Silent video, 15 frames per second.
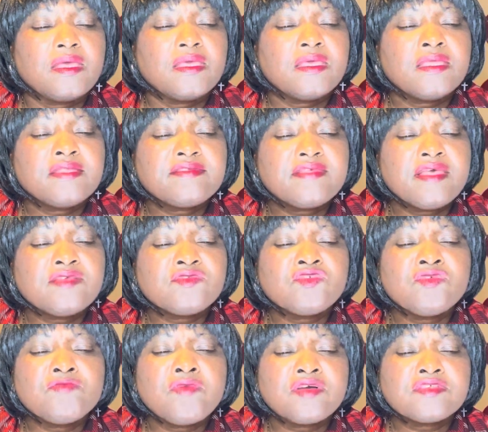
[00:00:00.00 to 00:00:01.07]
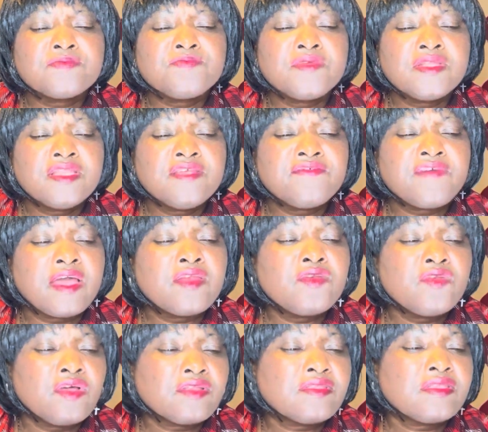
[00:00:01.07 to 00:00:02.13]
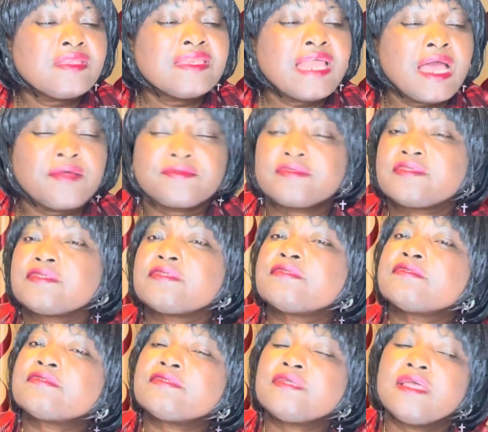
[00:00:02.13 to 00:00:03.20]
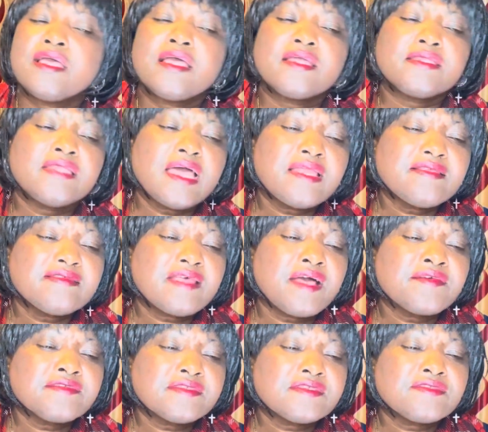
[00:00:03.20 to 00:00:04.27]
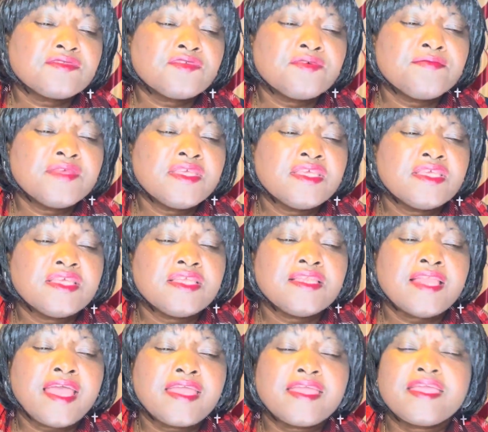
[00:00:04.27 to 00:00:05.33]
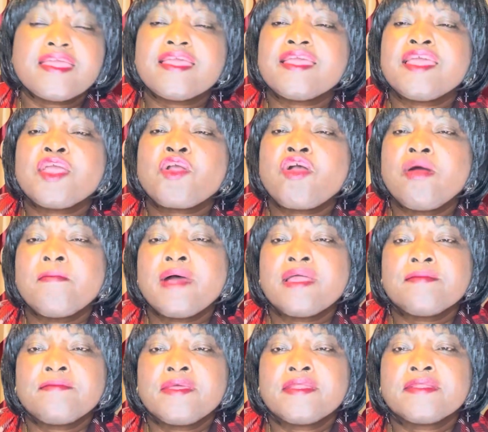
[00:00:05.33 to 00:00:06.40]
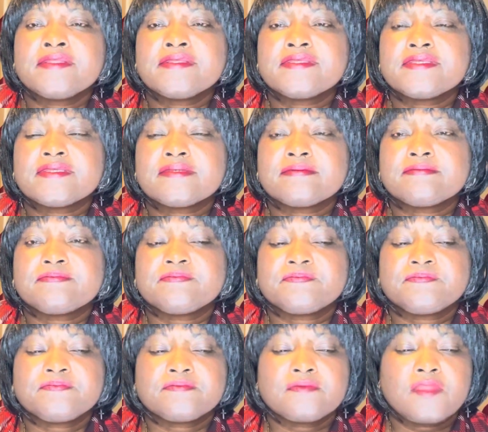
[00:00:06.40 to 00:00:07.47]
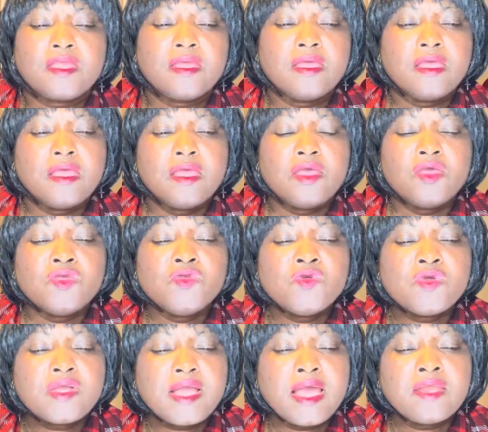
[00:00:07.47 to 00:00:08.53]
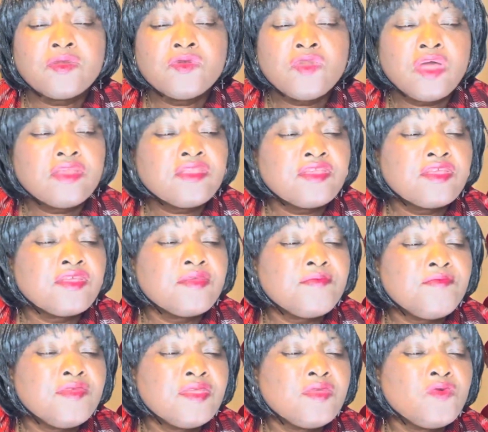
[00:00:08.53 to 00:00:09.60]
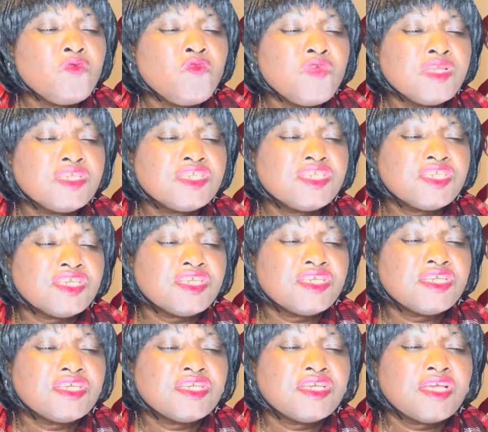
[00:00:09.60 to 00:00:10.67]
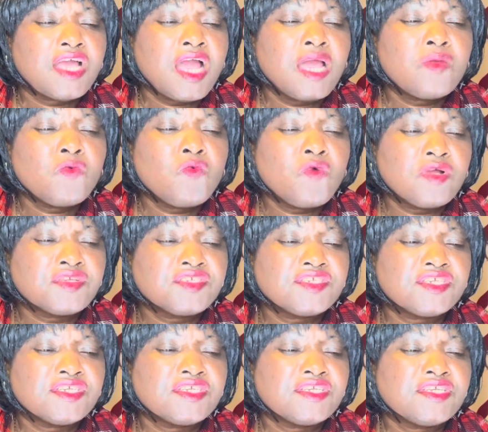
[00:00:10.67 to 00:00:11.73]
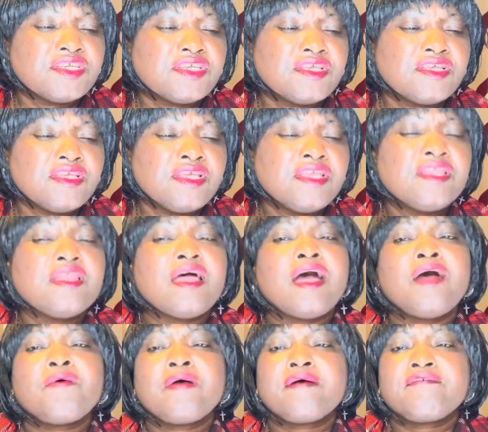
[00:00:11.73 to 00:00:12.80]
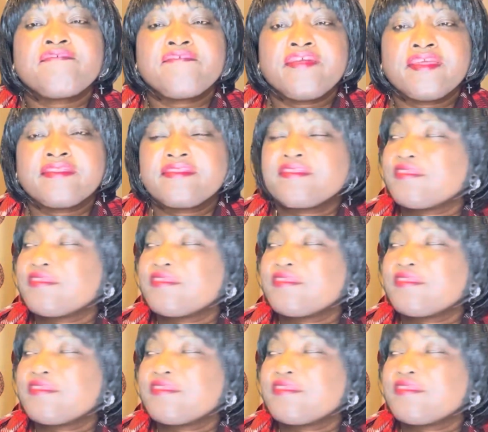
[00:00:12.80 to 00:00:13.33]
It says you must believe and not doubt. That sounds to me like a commandment. You cannot be wishy and washy in our faith.